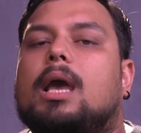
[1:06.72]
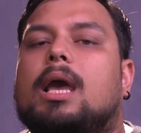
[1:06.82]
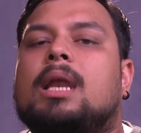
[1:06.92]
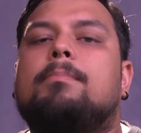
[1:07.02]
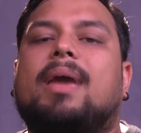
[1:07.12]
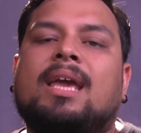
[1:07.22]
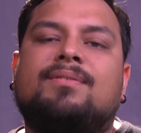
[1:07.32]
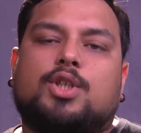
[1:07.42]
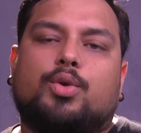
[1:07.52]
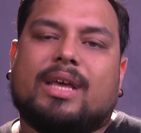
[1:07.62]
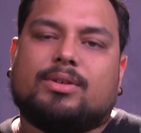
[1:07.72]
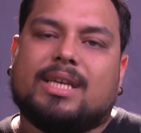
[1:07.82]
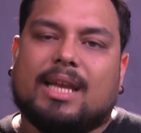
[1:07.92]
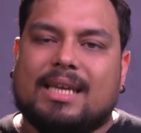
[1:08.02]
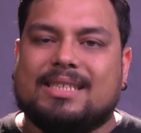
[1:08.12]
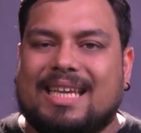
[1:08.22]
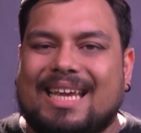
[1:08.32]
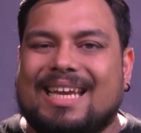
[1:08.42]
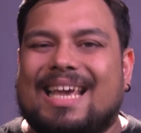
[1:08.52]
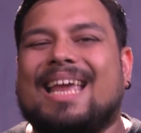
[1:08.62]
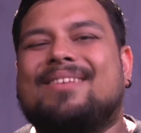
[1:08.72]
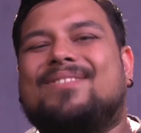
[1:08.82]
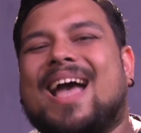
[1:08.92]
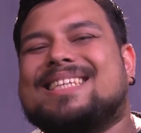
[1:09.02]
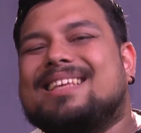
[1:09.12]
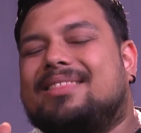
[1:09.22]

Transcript: In May of 2019, in fact,